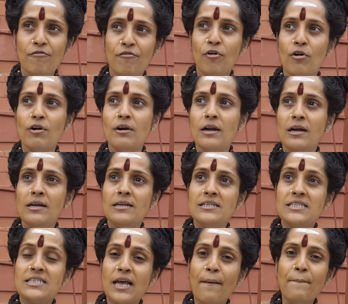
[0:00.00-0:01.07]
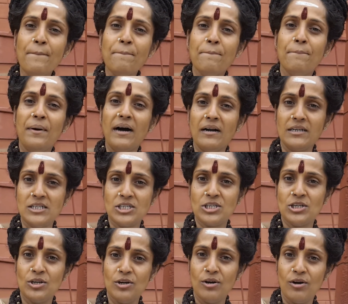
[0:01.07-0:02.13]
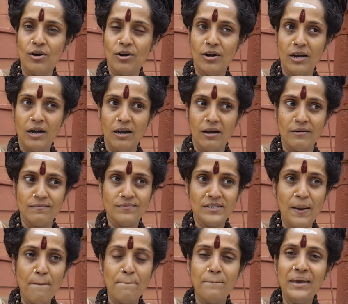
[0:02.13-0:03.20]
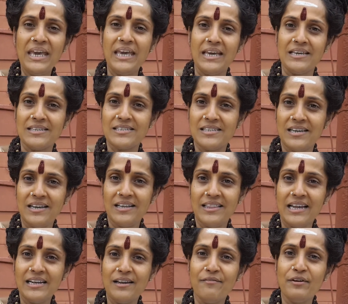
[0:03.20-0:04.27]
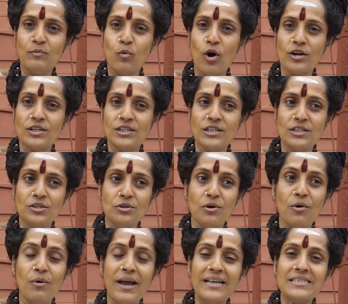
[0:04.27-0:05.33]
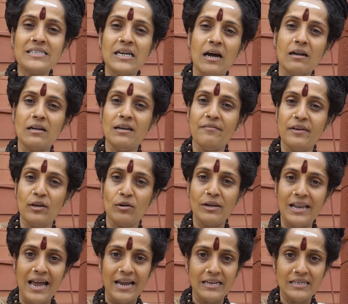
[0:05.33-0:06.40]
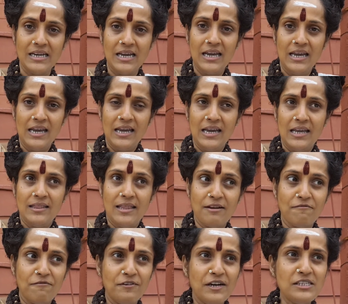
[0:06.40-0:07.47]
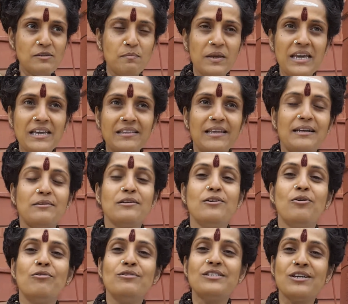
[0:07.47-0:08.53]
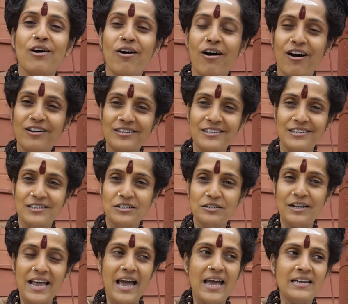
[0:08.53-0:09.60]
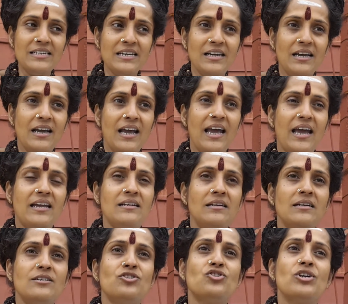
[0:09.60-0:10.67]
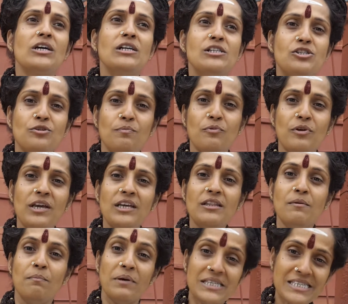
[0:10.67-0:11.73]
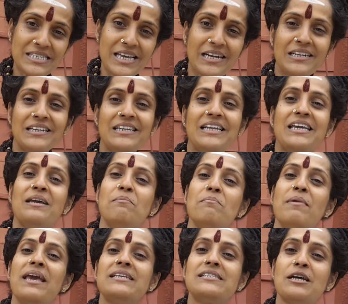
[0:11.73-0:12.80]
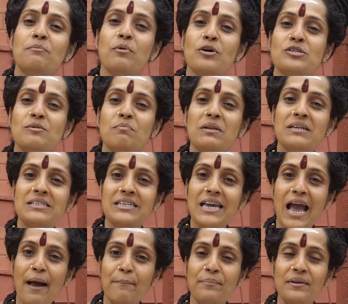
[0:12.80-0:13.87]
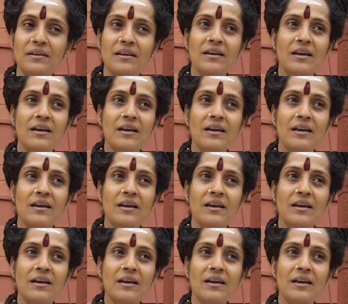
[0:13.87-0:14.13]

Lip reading: for some parts, some beings that live in water to go and start living on land. That first being that goes on to land and struggles to breathe but suddenly makes that possibility happen.